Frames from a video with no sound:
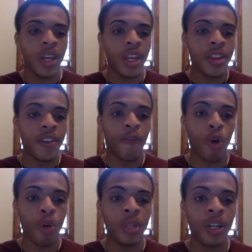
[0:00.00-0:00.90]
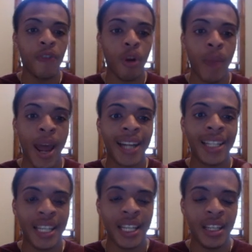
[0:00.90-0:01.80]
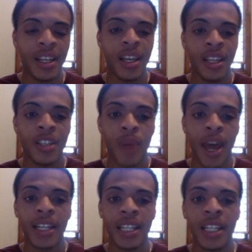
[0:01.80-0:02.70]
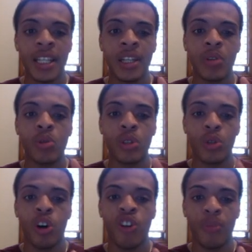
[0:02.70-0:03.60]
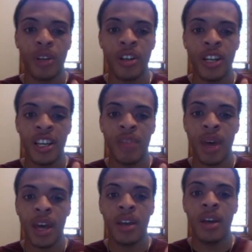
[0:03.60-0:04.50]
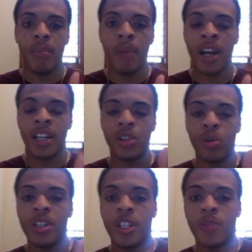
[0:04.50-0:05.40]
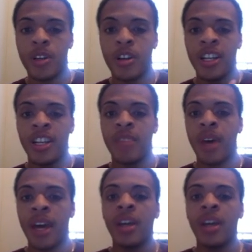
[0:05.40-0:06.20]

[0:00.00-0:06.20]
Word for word: The formula for MACD is MACD equals 12 period EMA minus 26 period EMA,